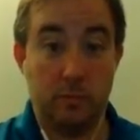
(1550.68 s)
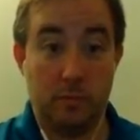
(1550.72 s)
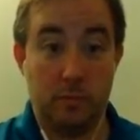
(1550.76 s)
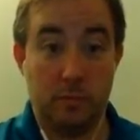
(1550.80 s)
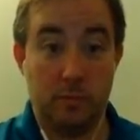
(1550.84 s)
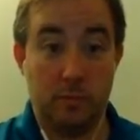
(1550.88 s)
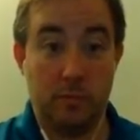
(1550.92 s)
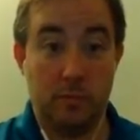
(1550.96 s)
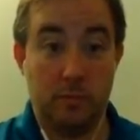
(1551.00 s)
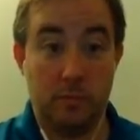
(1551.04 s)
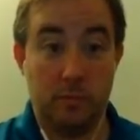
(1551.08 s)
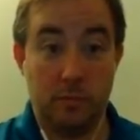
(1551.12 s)

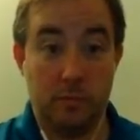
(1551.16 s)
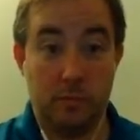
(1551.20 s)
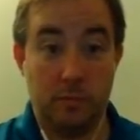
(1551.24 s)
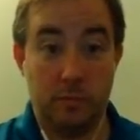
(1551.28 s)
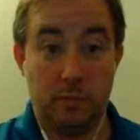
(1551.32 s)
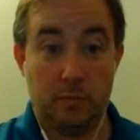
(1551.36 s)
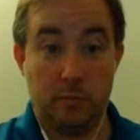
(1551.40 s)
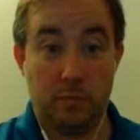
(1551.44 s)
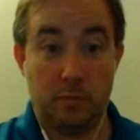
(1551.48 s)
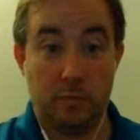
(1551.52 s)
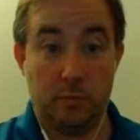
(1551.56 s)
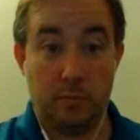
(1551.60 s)

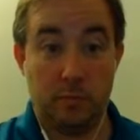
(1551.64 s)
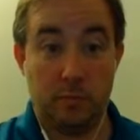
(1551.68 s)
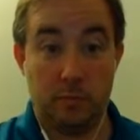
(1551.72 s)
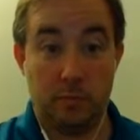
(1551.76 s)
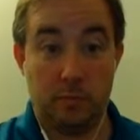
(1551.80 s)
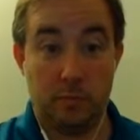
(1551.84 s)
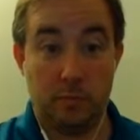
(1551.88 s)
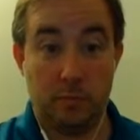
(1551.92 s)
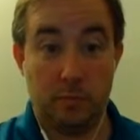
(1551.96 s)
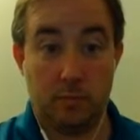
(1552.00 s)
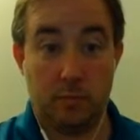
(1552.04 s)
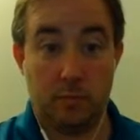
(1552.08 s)

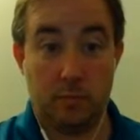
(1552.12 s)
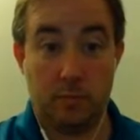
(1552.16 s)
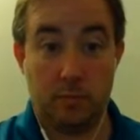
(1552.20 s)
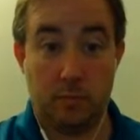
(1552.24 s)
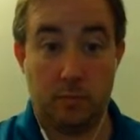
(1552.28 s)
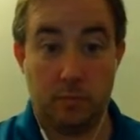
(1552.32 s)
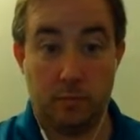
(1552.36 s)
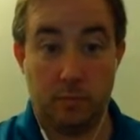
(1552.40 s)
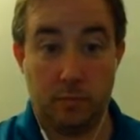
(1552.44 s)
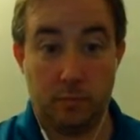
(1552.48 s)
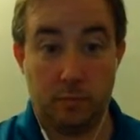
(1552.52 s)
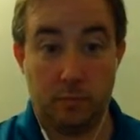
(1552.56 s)

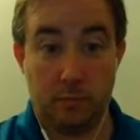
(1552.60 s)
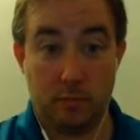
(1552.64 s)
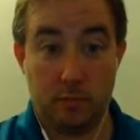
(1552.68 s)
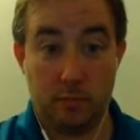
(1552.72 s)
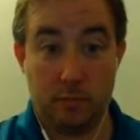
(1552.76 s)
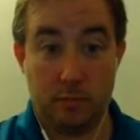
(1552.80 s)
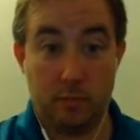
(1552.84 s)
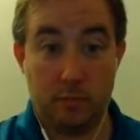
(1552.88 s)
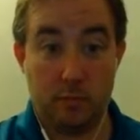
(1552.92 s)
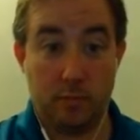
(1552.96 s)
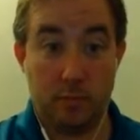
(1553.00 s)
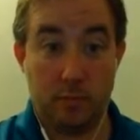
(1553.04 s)

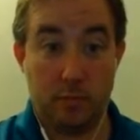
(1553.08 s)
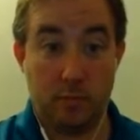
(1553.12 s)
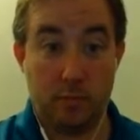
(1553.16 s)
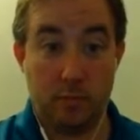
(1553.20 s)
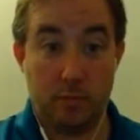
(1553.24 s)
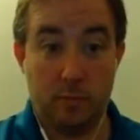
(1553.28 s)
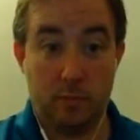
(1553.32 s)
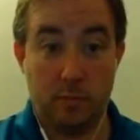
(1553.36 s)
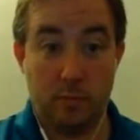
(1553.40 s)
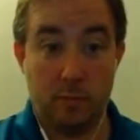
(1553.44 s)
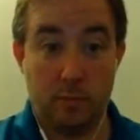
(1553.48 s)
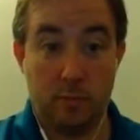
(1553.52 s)

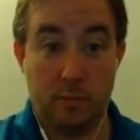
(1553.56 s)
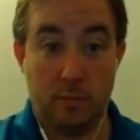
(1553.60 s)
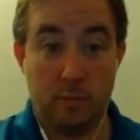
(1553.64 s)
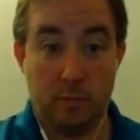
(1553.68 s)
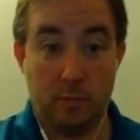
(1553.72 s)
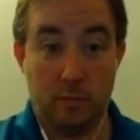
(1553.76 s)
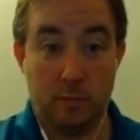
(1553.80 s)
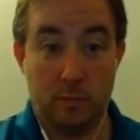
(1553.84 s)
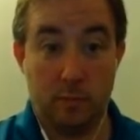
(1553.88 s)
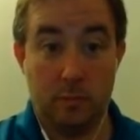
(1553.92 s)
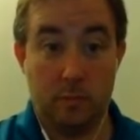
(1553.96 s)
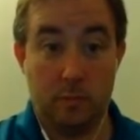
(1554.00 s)

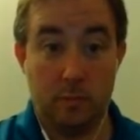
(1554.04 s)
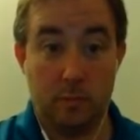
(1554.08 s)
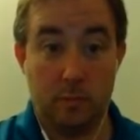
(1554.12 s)
[no speech]